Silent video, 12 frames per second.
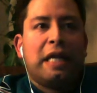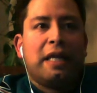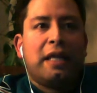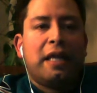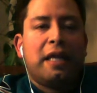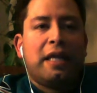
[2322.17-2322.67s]

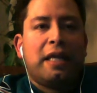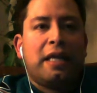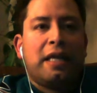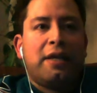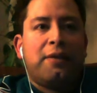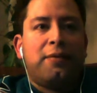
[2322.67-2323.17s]
like
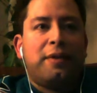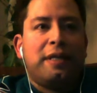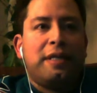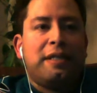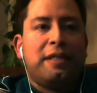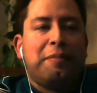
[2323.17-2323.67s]
he can't really
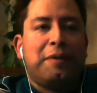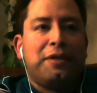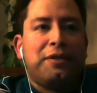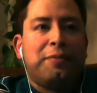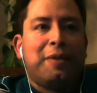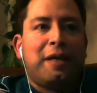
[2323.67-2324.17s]
say
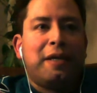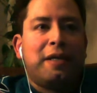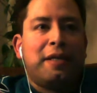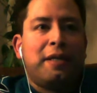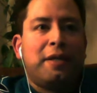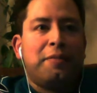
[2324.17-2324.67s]
much about
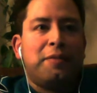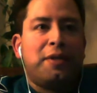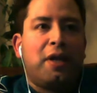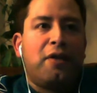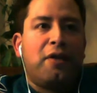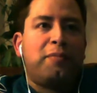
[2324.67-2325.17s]

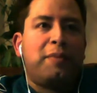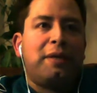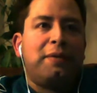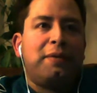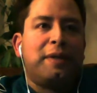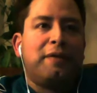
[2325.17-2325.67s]
himself,
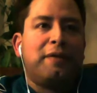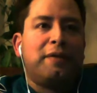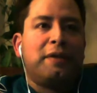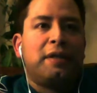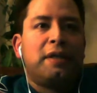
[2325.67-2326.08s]
but whatever.